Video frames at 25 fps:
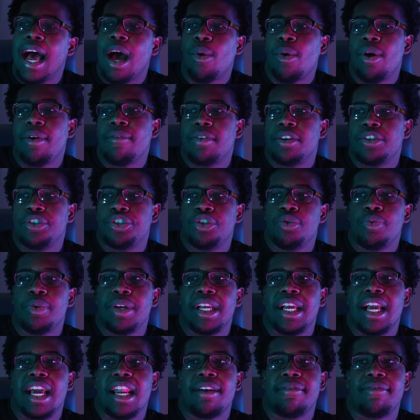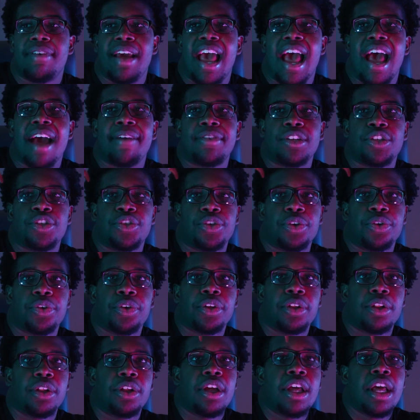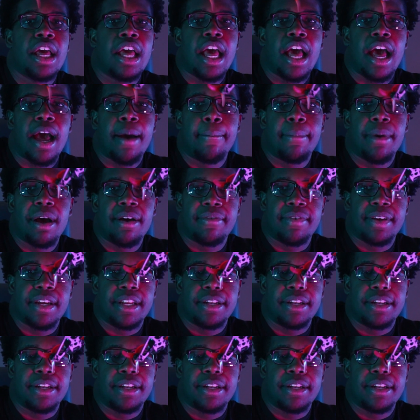However, it's doing kind of half a circle above